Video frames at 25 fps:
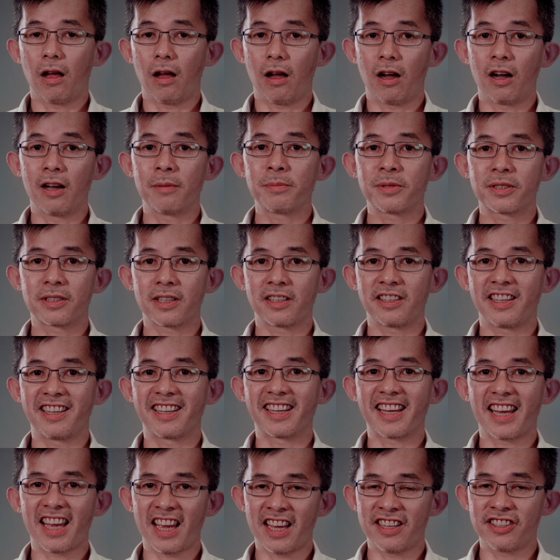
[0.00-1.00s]
I'm
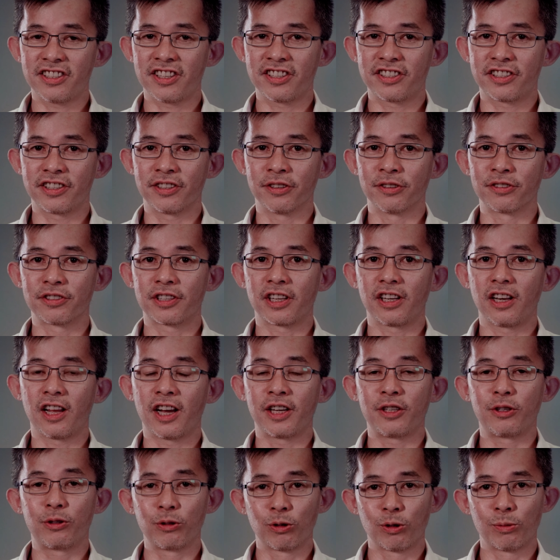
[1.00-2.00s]
studying cancer cells that
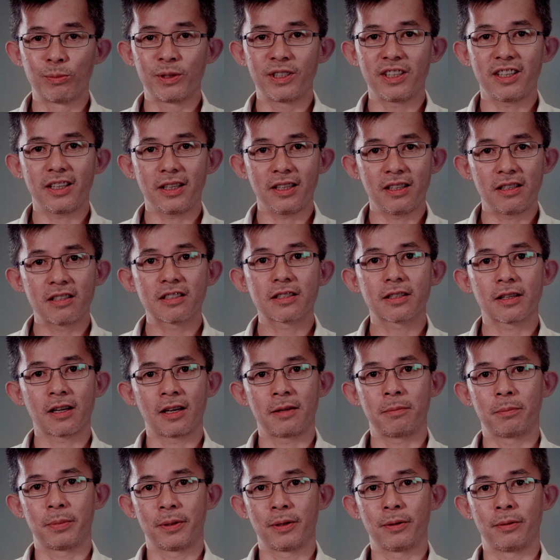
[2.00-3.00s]
lie dormant
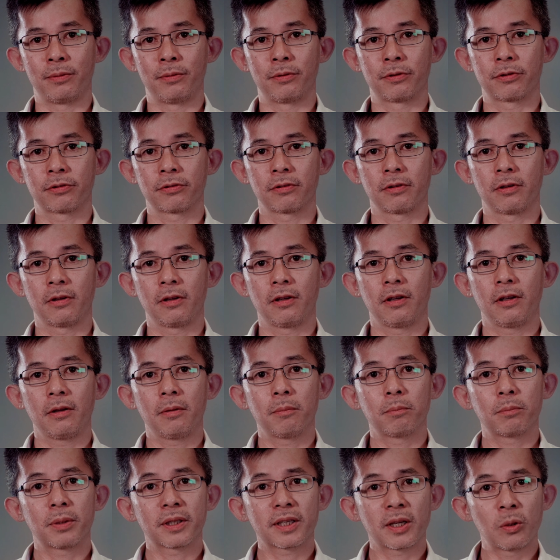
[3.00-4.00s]
inside bones,
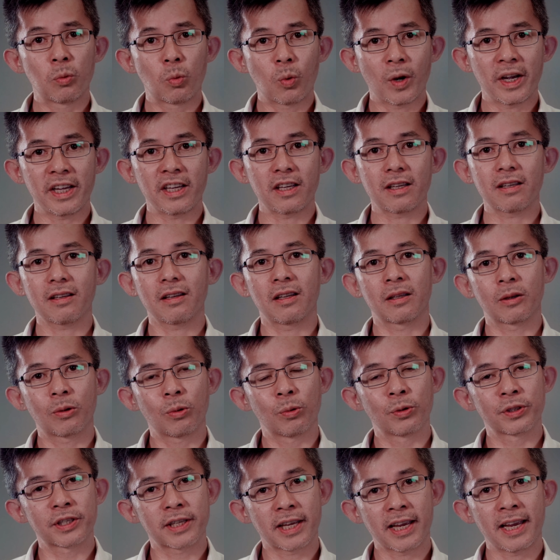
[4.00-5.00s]
but can wake and
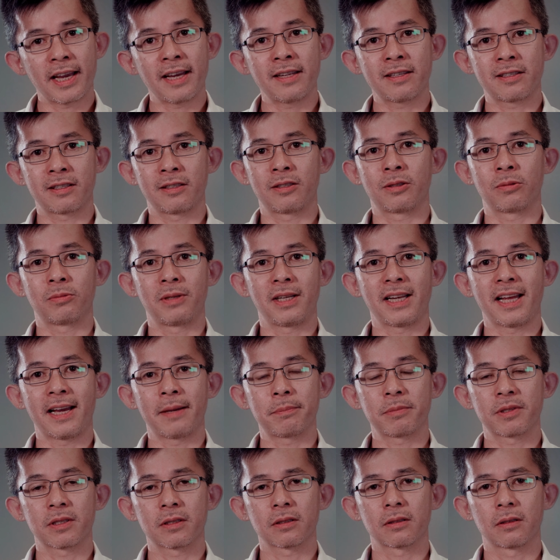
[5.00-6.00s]
cause cancer to
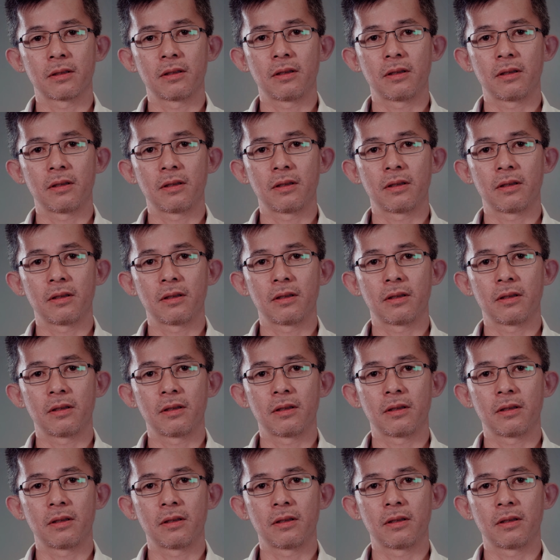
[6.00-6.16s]
relapse.